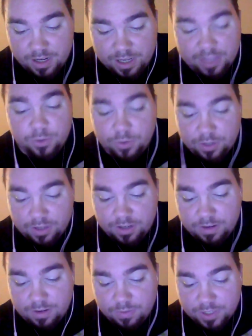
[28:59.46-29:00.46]
They lose in
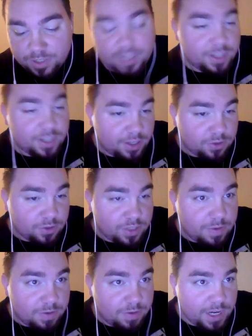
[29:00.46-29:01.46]
Wisconsin. They go
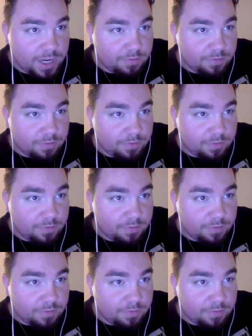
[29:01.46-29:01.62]
7-5.